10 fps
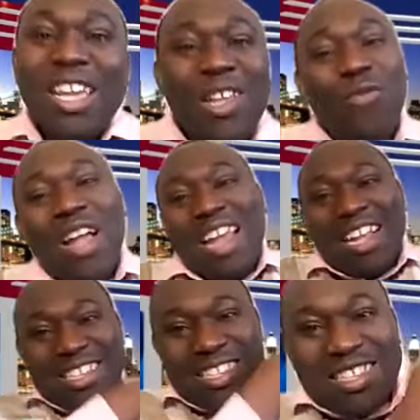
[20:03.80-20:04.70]
The fact
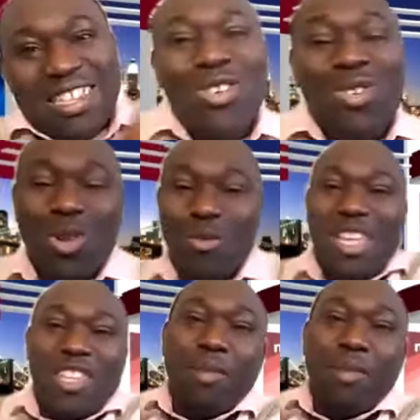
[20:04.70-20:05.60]
that he does not mean
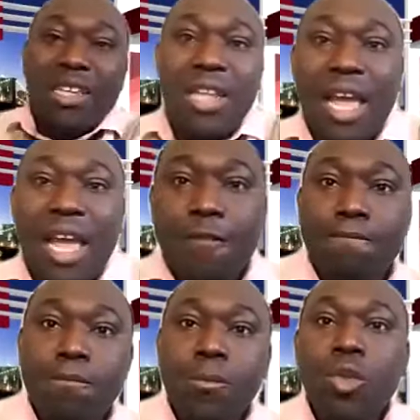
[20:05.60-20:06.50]
he's backsliding.
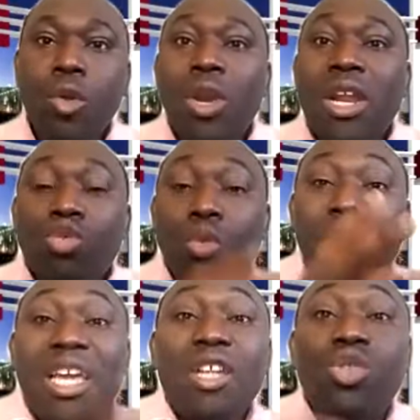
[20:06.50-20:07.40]
Only to
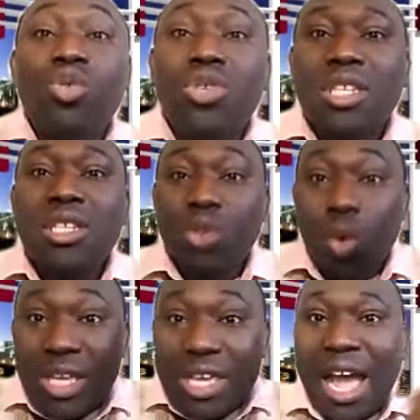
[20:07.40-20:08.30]
begin to see, to
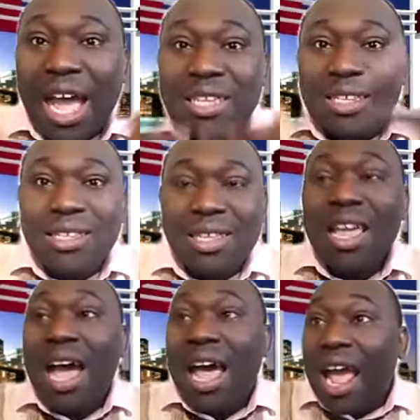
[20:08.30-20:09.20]
hear and see things.
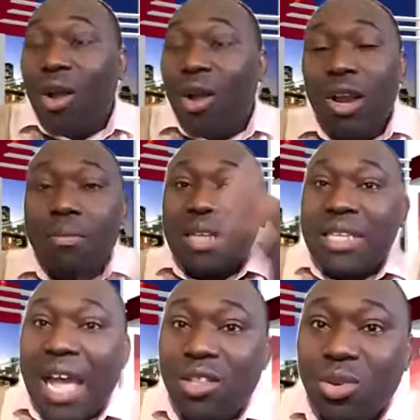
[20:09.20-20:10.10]
And I call him, I
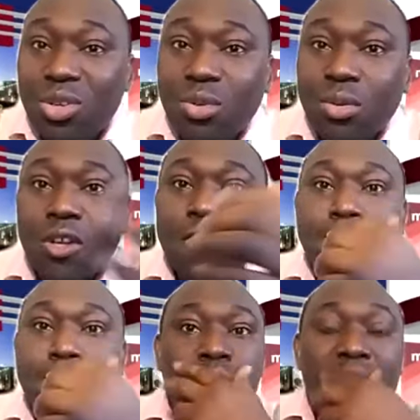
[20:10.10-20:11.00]
say, I
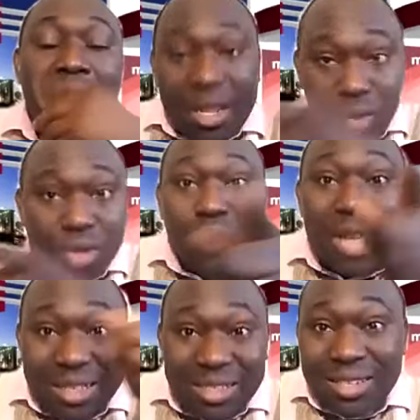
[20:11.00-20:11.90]
told you
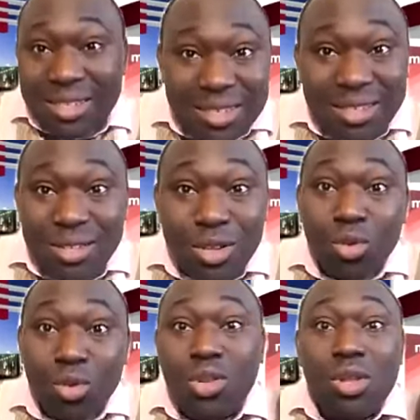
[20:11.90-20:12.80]
that this,
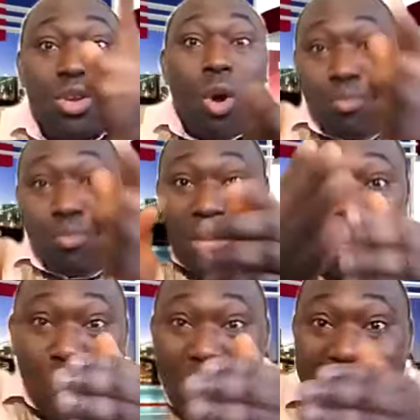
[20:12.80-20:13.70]
look,
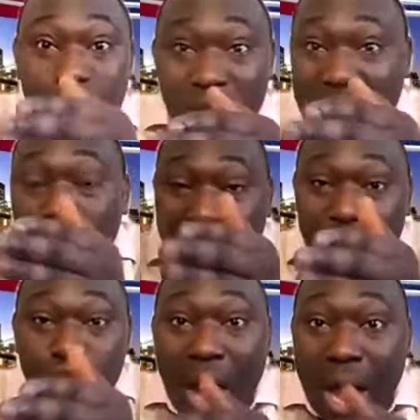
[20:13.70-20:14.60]
the way
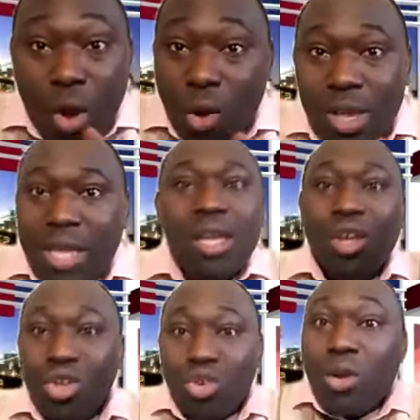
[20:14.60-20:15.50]
you are going,
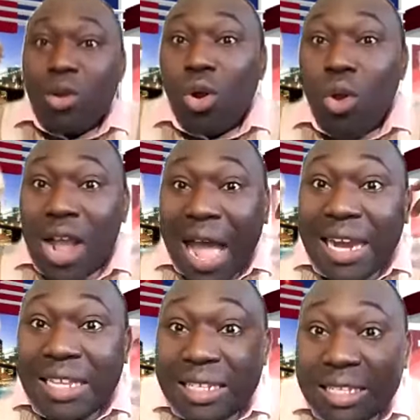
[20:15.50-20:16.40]
you are no longer
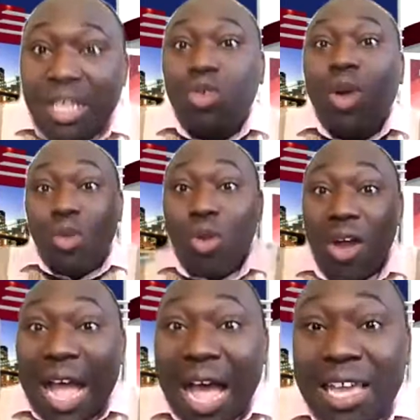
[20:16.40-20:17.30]
listening, you are no
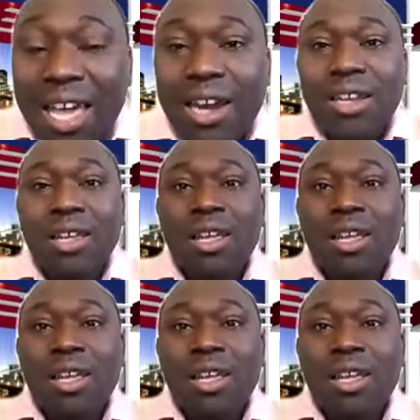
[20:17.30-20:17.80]
longer hearing.